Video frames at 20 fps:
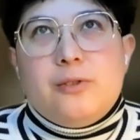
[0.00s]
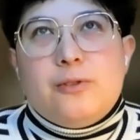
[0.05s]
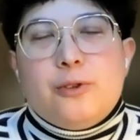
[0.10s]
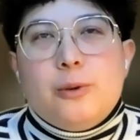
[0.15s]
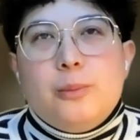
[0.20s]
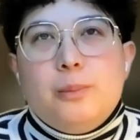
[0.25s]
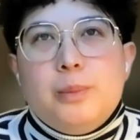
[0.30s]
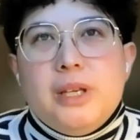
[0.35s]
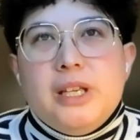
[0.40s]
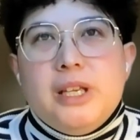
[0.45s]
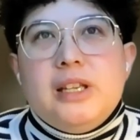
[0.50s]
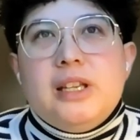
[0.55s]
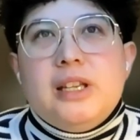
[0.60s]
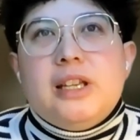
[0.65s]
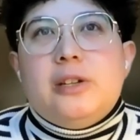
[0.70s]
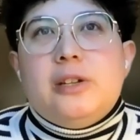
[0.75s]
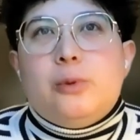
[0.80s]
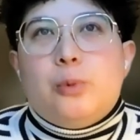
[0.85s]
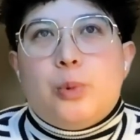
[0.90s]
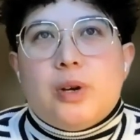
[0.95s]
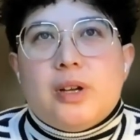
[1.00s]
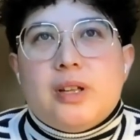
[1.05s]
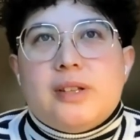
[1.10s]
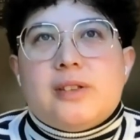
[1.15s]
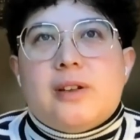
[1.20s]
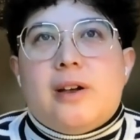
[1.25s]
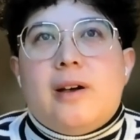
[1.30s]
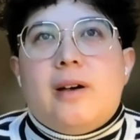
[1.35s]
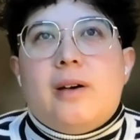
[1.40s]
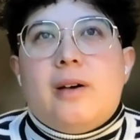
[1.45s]
for me, it
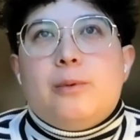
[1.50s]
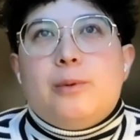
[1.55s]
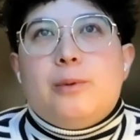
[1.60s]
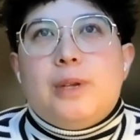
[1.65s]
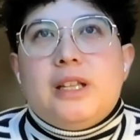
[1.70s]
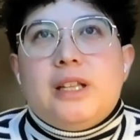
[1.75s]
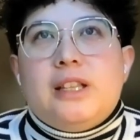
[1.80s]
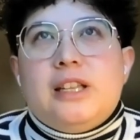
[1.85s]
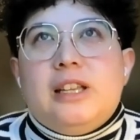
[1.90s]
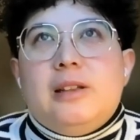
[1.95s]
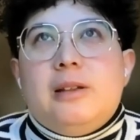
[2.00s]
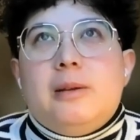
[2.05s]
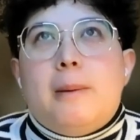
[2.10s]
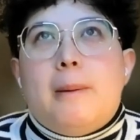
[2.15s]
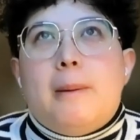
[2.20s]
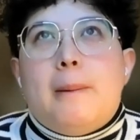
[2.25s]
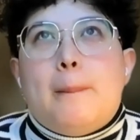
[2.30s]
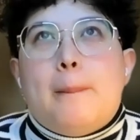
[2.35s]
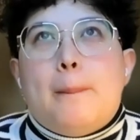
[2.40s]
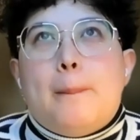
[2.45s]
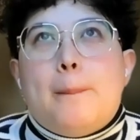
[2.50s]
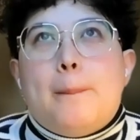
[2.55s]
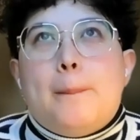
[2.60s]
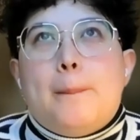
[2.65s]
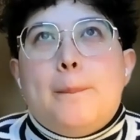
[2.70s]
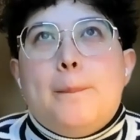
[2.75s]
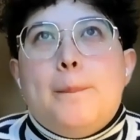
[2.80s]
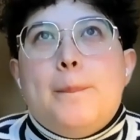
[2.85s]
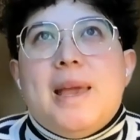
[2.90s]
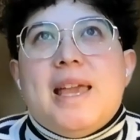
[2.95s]
was really
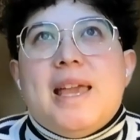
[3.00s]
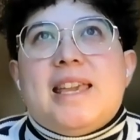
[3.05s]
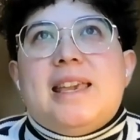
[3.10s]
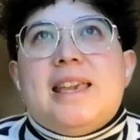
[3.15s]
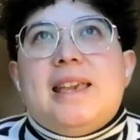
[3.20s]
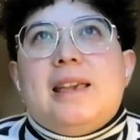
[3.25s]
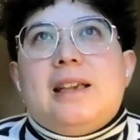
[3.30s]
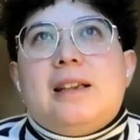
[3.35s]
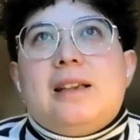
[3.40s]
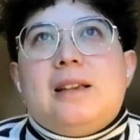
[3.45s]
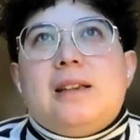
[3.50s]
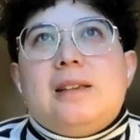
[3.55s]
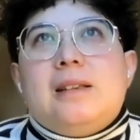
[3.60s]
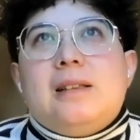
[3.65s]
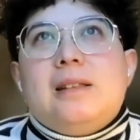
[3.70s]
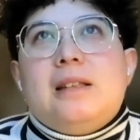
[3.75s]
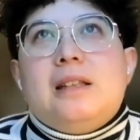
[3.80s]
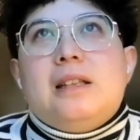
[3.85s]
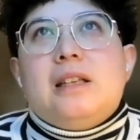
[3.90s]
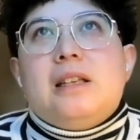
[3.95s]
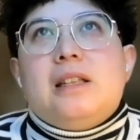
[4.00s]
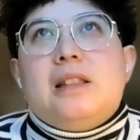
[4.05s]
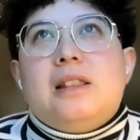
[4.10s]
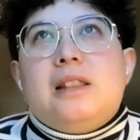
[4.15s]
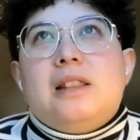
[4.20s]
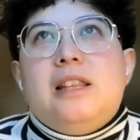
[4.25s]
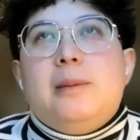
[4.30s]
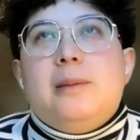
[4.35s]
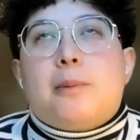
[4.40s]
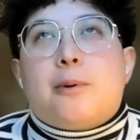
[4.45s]
making
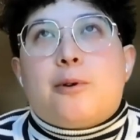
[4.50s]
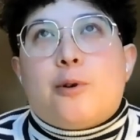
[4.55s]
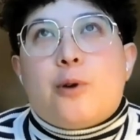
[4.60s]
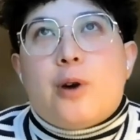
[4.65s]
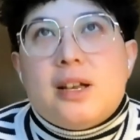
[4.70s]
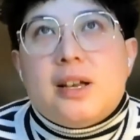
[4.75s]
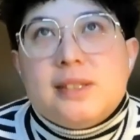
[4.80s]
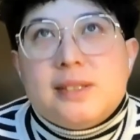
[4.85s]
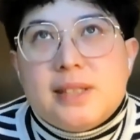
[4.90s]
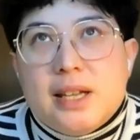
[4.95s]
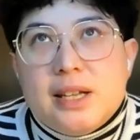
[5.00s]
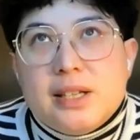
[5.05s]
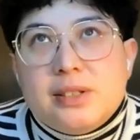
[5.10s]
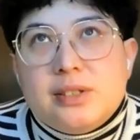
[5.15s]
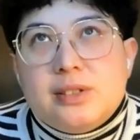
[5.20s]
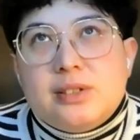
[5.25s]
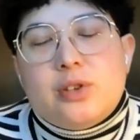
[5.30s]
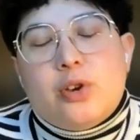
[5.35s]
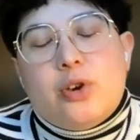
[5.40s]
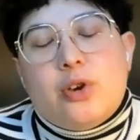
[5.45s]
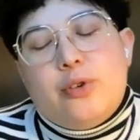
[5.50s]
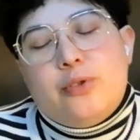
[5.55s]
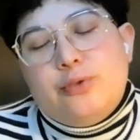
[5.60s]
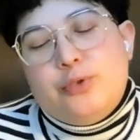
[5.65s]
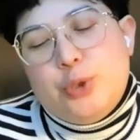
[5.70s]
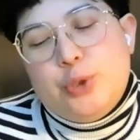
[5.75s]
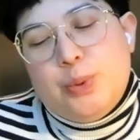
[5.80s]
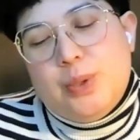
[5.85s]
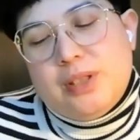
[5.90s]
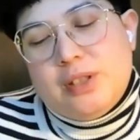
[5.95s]
the process
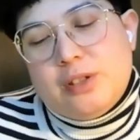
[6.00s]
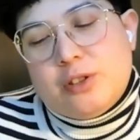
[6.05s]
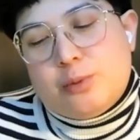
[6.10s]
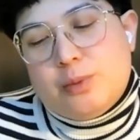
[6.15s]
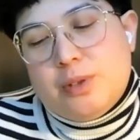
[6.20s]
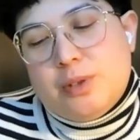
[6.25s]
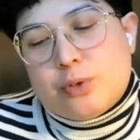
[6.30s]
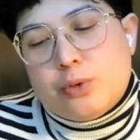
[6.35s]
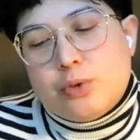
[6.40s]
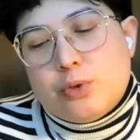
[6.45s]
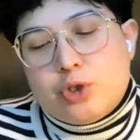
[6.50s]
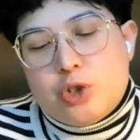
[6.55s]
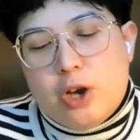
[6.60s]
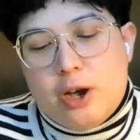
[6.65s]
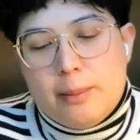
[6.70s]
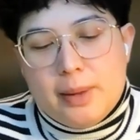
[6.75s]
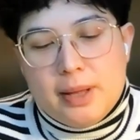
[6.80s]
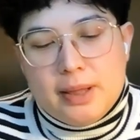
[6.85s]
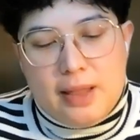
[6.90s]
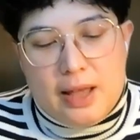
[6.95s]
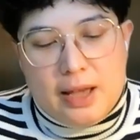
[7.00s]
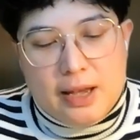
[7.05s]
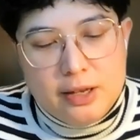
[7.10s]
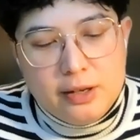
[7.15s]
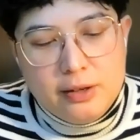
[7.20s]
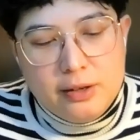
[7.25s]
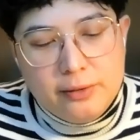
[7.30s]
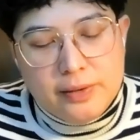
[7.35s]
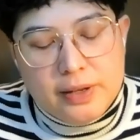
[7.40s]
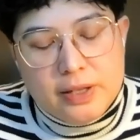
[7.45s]
of doing this research come
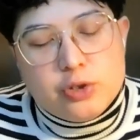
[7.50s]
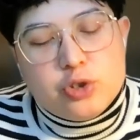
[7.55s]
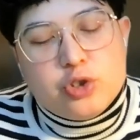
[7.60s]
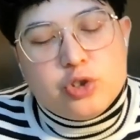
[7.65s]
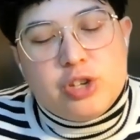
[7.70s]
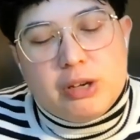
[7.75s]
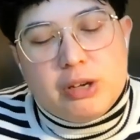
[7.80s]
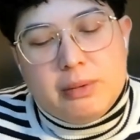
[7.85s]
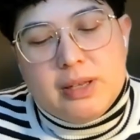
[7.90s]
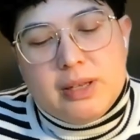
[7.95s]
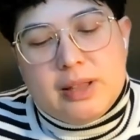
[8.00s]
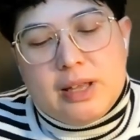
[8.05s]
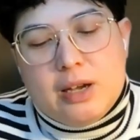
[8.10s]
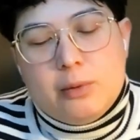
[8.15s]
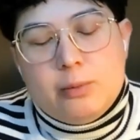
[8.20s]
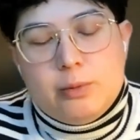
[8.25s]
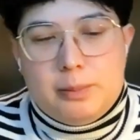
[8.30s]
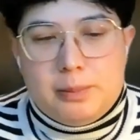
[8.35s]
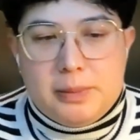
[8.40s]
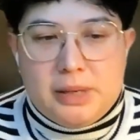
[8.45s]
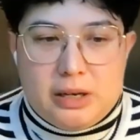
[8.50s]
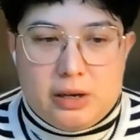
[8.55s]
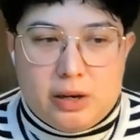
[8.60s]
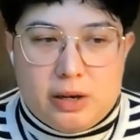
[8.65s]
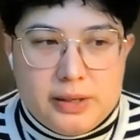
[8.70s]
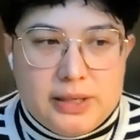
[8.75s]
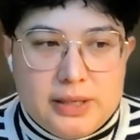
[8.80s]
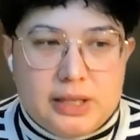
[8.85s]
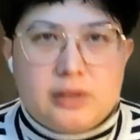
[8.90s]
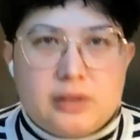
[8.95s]
alive and sharing that with my
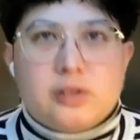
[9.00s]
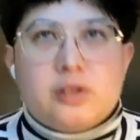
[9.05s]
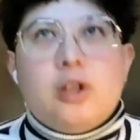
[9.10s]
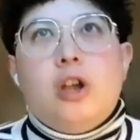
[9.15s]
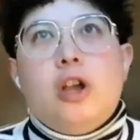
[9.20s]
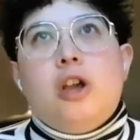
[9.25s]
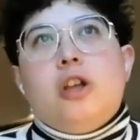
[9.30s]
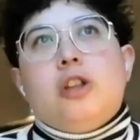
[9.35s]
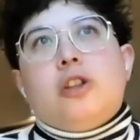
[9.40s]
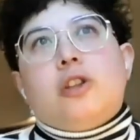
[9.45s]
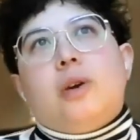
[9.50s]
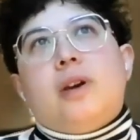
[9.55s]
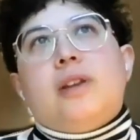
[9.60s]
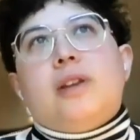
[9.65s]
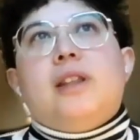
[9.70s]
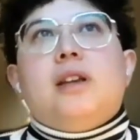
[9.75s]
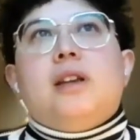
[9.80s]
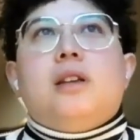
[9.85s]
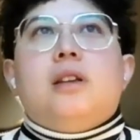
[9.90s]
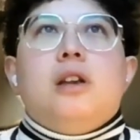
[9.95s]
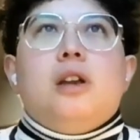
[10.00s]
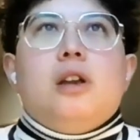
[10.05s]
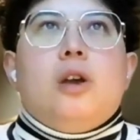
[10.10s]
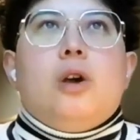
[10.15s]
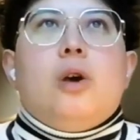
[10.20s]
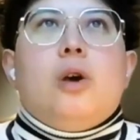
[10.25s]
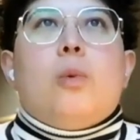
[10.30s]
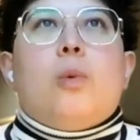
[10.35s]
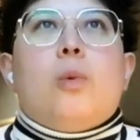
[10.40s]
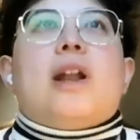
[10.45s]
audience. So I think
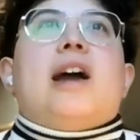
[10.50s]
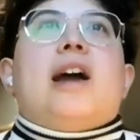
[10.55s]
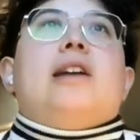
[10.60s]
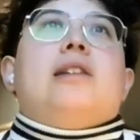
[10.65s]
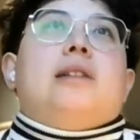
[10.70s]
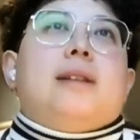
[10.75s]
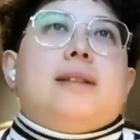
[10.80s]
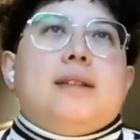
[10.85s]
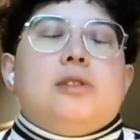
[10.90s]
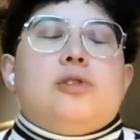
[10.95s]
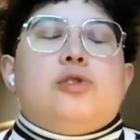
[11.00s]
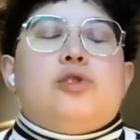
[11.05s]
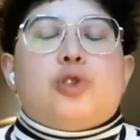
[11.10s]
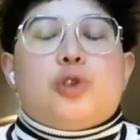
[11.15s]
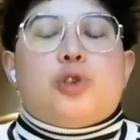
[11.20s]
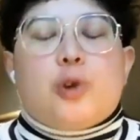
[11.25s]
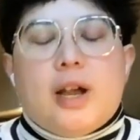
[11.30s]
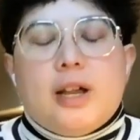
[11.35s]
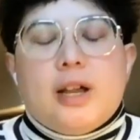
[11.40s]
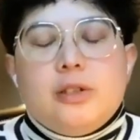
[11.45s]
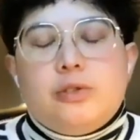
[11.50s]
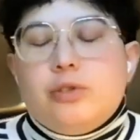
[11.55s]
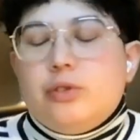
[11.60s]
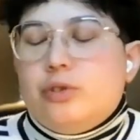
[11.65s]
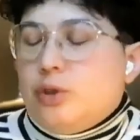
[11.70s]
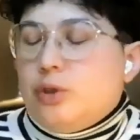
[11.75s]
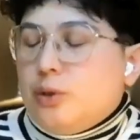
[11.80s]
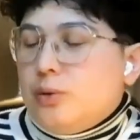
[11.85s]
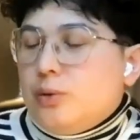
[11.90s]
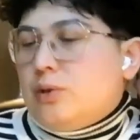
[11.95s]
what I at least tried to
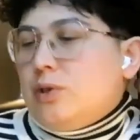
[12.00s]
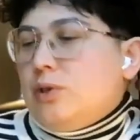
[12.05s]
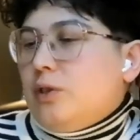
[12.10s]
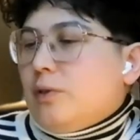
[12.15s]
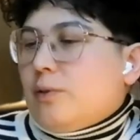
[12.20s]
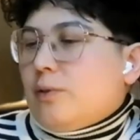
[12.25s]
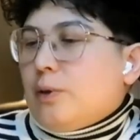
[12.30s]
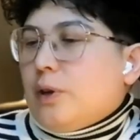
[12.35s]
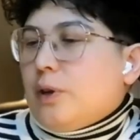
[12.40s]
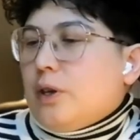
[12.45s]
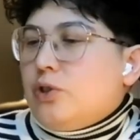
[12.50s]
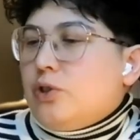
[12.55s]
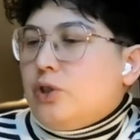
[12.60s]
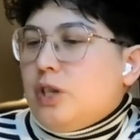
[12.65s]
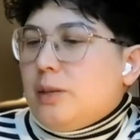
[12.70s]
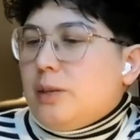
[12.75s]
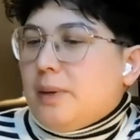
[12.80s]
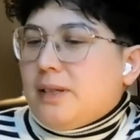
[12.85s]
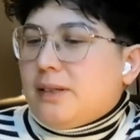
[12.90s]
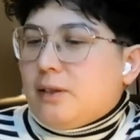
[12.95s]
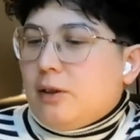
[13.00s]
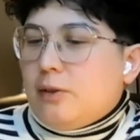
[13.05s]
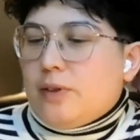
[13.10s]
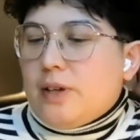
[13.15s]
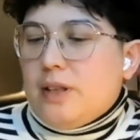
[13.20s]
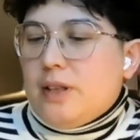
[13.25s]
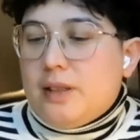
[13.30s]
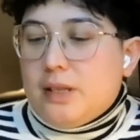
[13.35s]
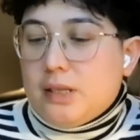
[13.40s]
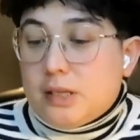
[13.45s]
do to differentiate myself
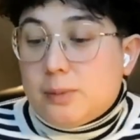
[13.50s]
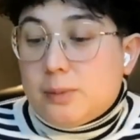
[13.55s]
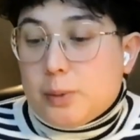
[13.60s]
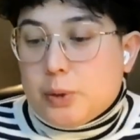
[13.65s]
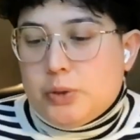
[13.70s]
in this